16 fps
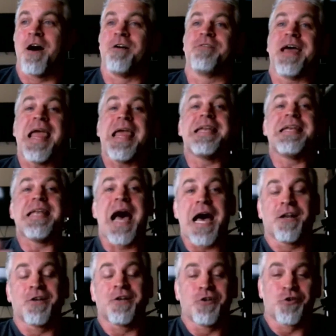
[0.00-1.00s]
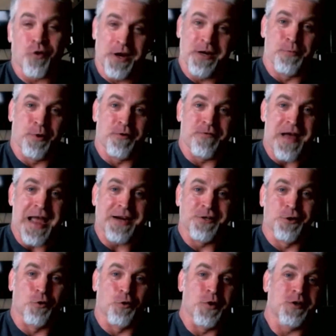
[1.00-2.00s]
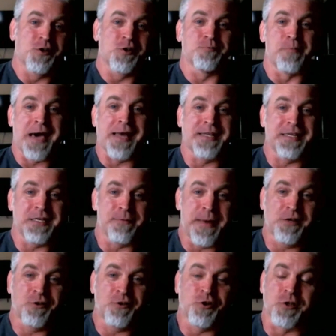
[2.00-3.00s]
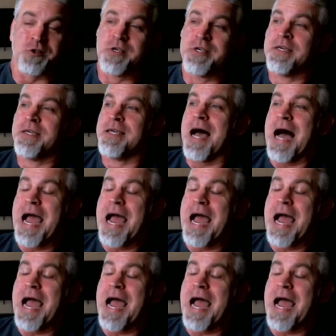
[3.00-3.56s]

of a non-trainable factor, which is bodily dimensions.